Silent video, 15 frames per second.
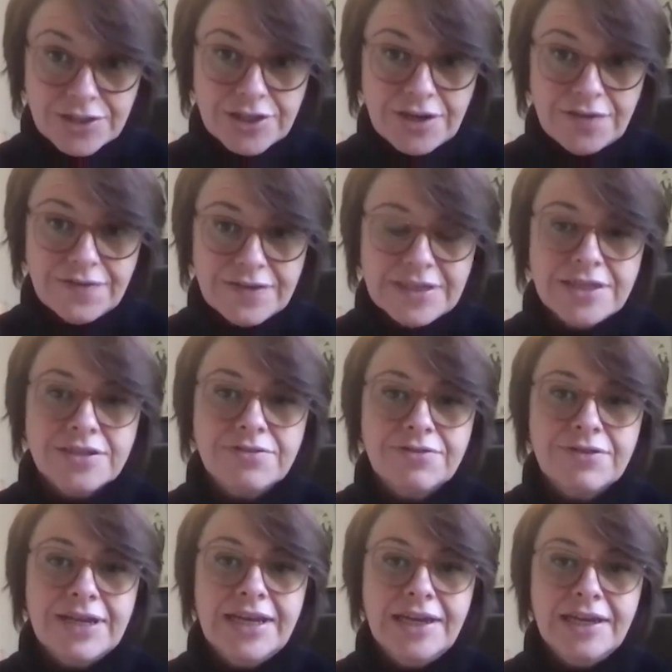services
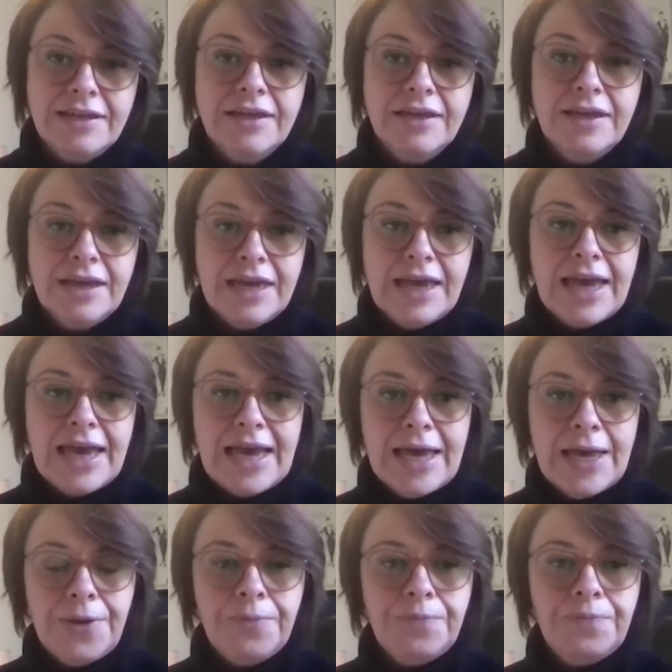arena.
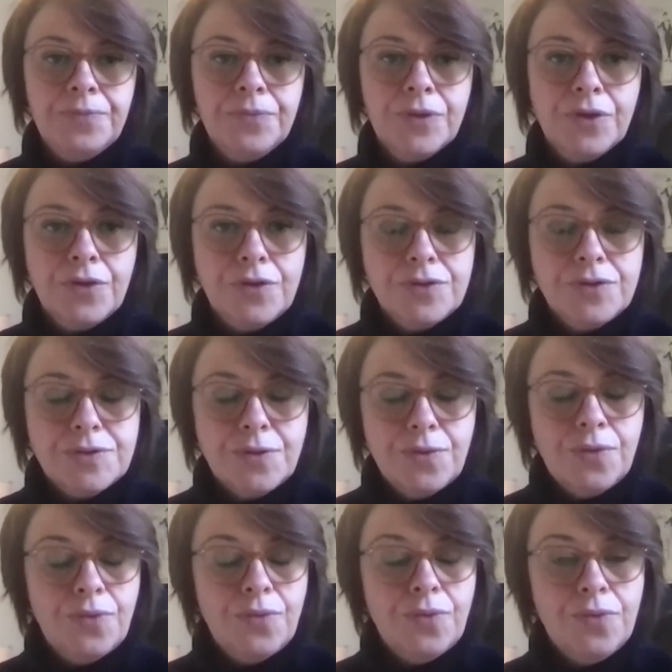
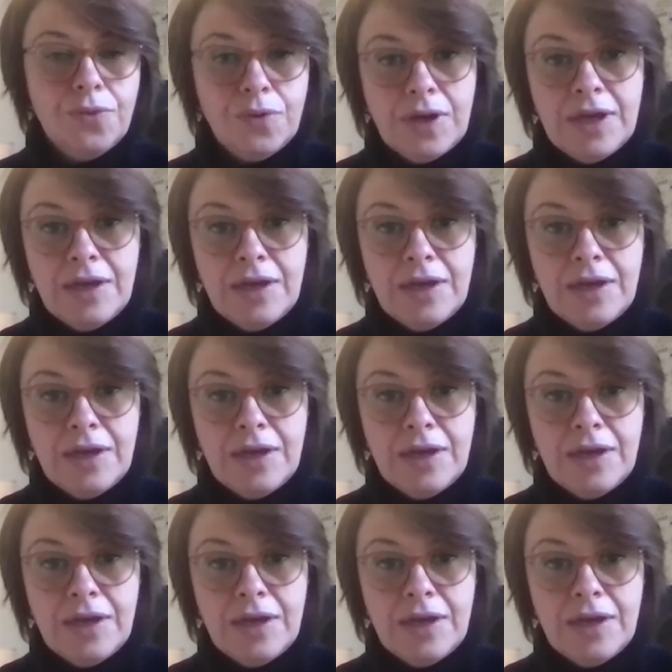So